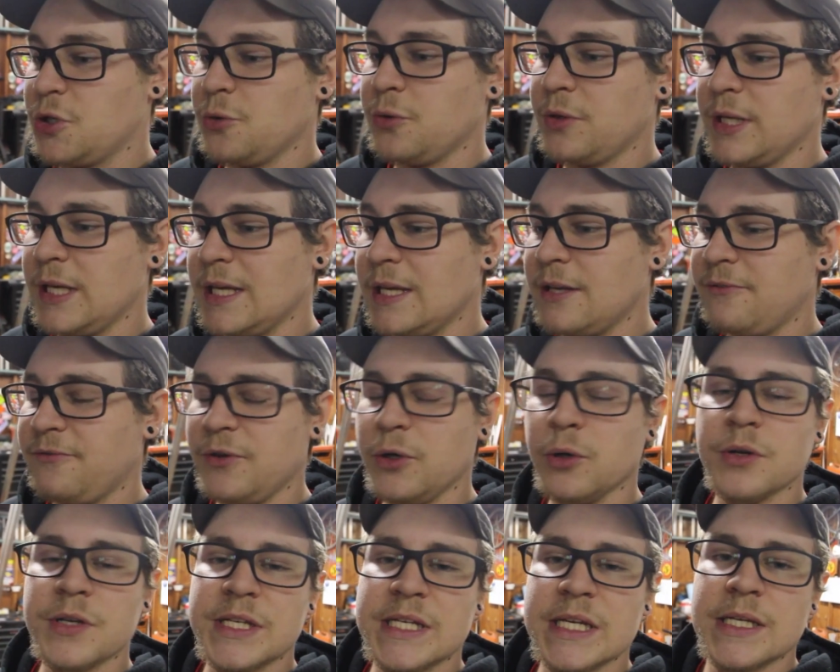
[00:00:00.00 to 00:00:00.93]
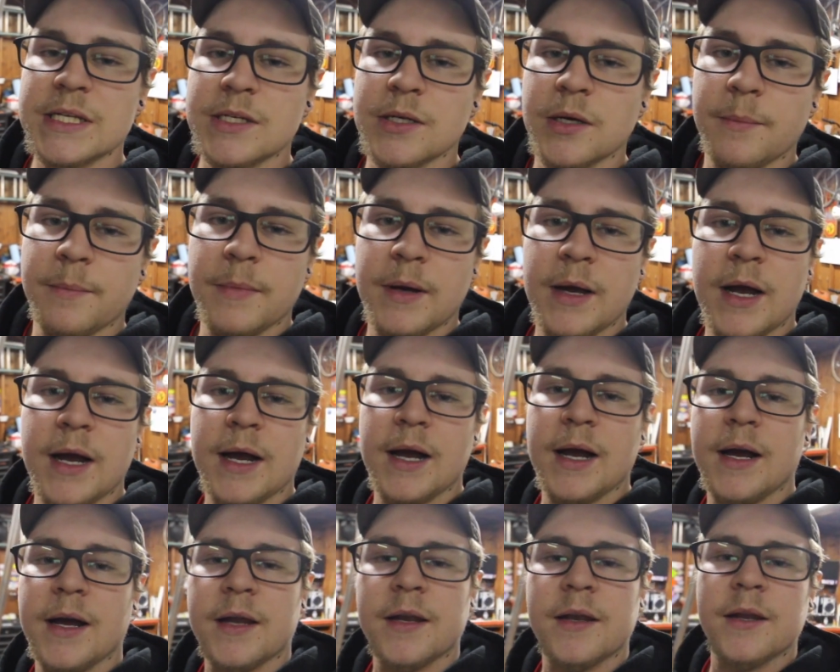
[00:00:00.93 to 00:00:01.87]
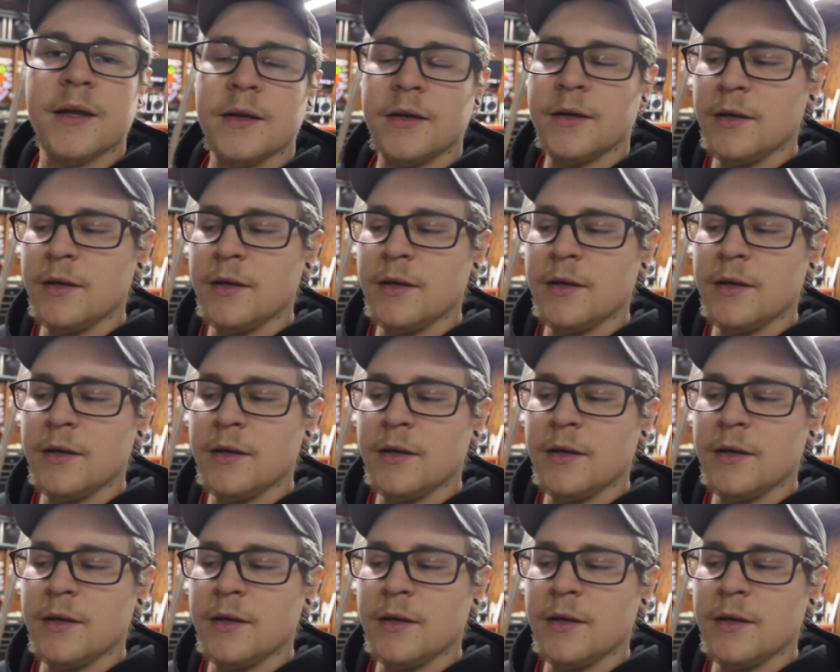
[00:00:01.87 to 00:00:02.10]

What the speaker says: do the fuel system on,